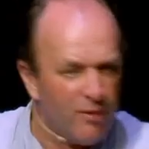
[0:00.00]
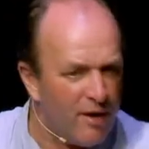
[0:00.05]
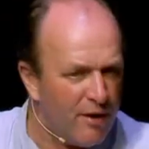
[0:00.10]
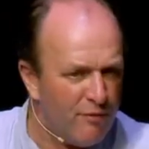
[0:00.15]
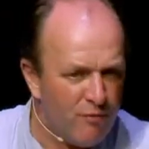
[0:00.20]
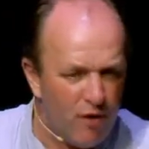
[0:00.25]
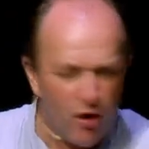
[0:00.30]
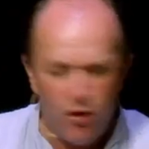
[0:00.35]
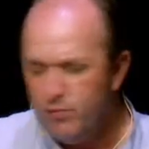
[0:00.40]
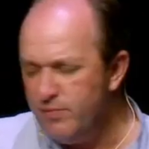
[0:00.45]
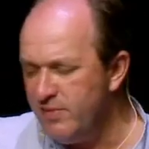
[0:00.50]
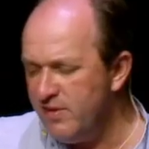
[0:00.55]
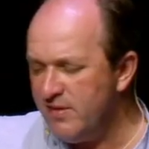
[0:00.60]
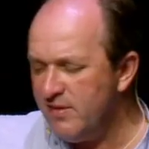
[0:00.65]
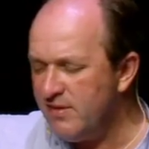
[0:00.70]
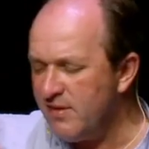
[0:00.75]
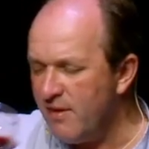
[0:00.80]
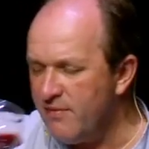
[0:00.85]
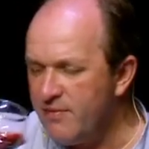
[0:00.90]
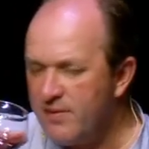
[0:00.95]
all their robes
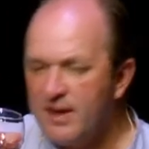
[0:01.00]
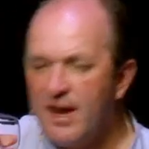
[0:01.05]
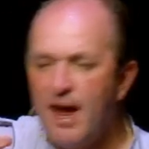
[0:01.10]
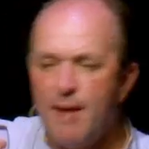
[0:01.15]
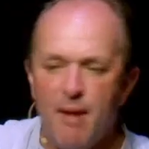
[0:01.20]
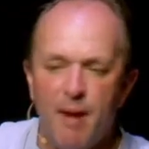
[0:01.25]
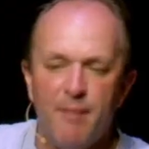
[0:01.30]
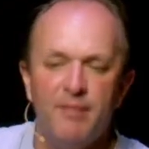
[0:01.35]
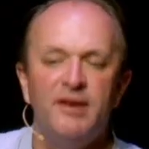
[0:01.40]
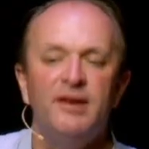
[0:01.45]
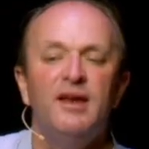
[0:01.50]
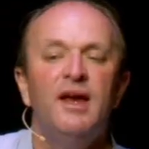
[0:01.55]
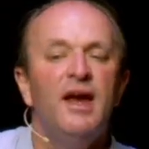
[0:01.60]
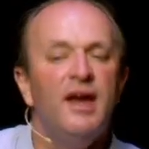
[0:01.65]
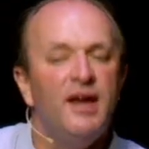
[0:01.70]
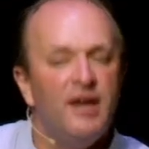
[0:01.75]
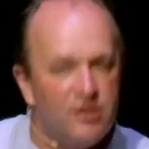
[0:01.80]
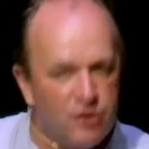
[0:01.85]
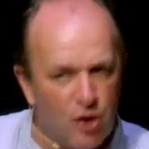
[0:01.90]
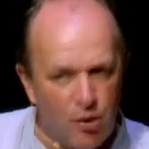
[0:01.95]
and stuff, came up and he,
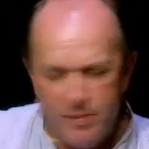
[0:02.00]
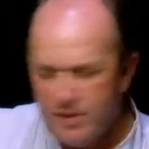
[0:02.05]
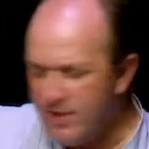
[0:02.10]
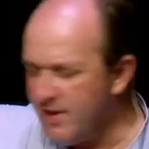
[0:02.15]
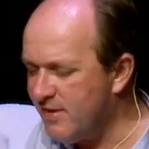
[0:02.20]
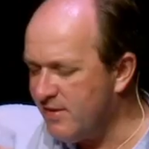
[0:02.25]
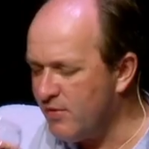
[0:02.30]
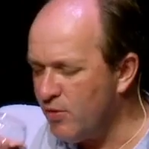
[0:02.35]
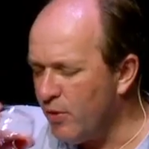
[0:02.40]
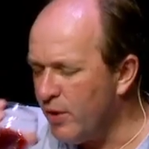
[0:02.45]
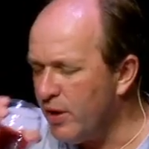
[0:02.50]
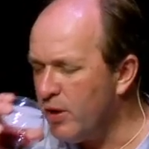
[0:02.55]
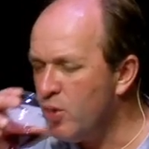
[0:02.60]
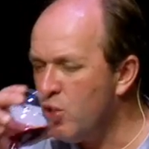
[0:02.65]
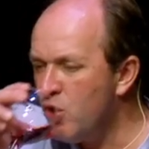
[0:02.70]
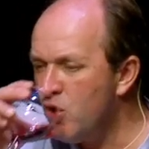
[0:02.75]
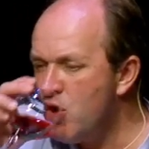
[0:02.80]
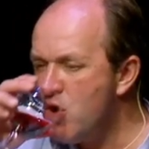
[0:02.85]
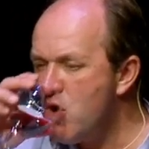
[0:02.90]
he told me the story.